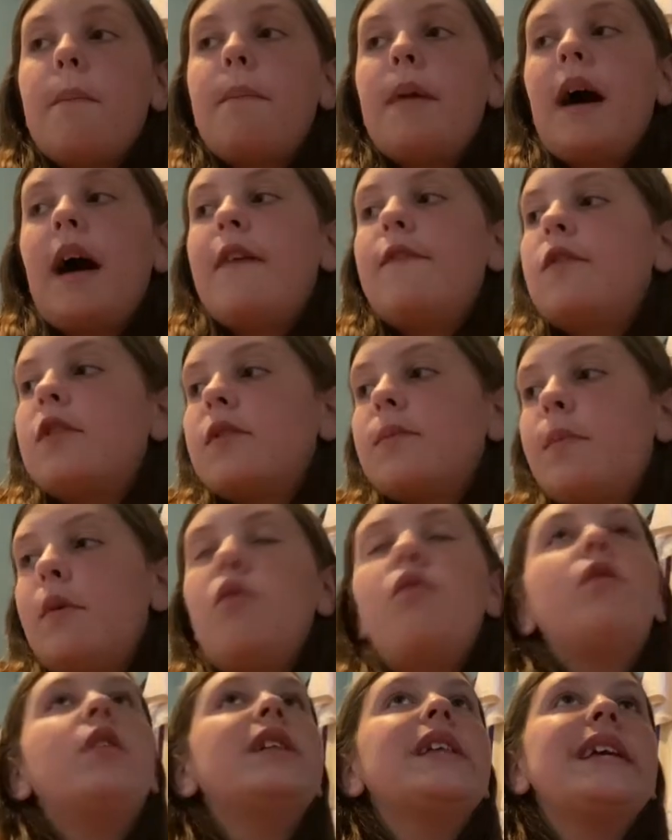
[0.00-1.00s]
but I've just
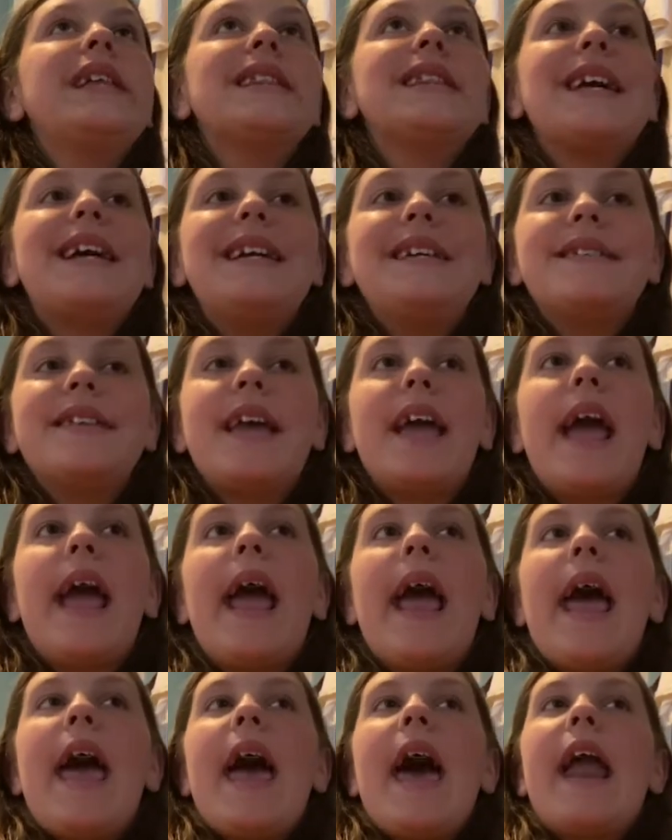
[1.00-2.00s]
been really lazy
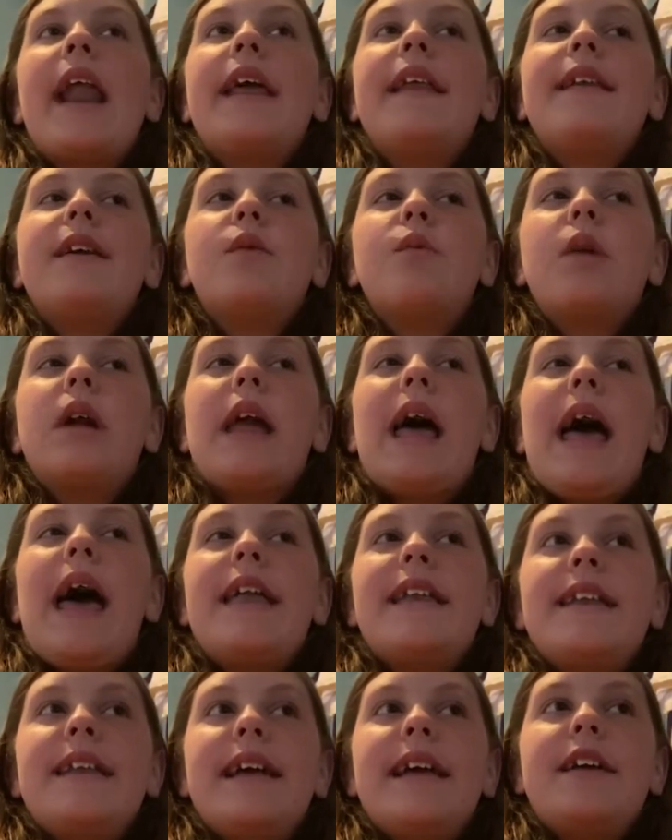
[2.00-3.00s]
and I didn't wanna
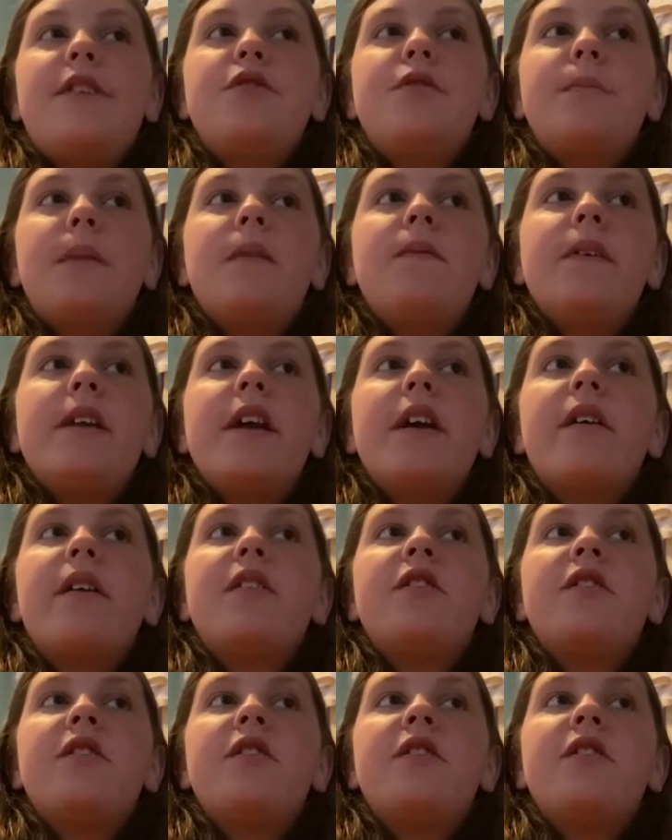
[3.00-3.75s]
edit it into my video.